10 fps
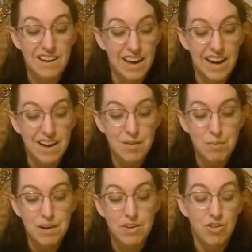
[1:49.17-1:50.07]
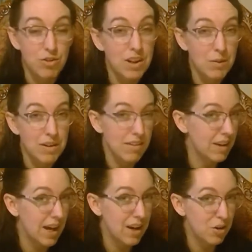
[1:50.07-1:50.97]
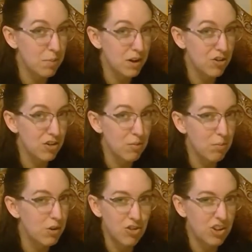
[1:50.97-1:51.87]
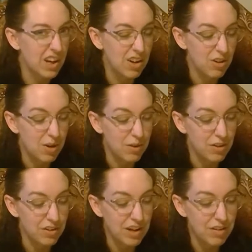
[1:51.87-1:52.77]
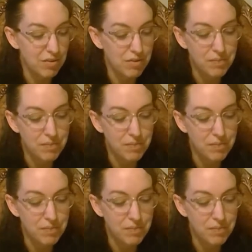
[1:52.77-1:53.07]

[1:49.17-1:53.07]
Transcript: cat because she really wants a cat in her picture, but she can't draw one herself.